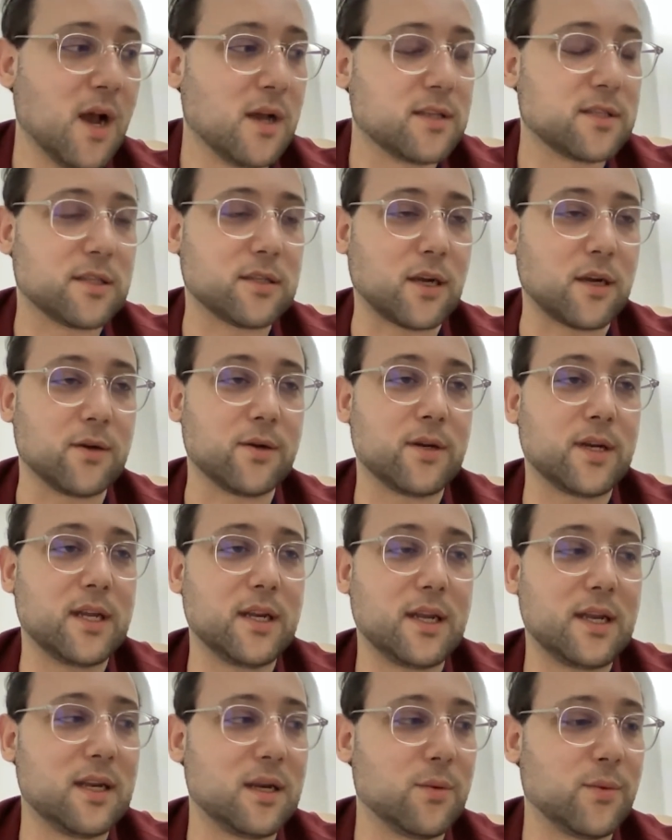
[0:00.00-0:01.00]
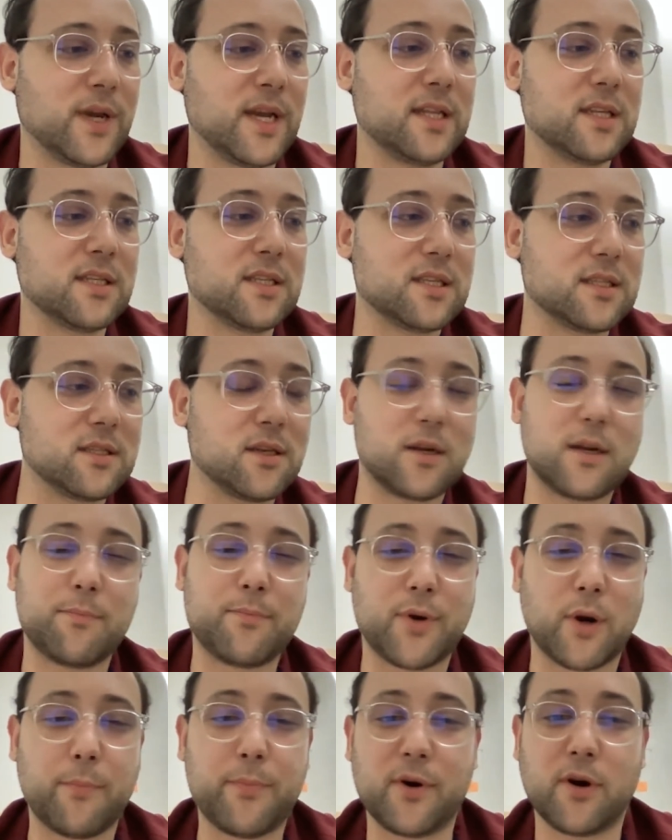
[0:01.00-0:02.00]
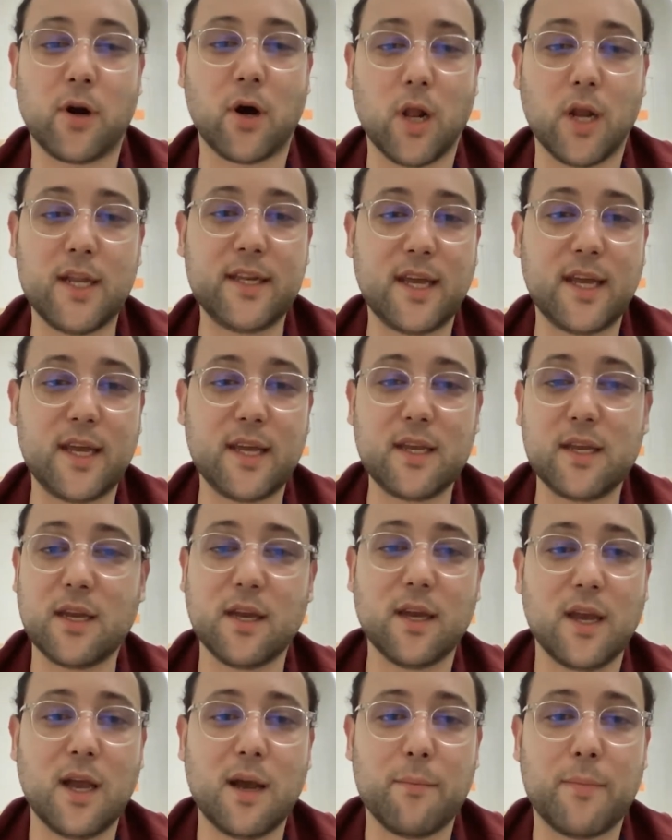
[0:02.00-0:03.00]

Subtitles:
So in a way, this is not a proper holiday.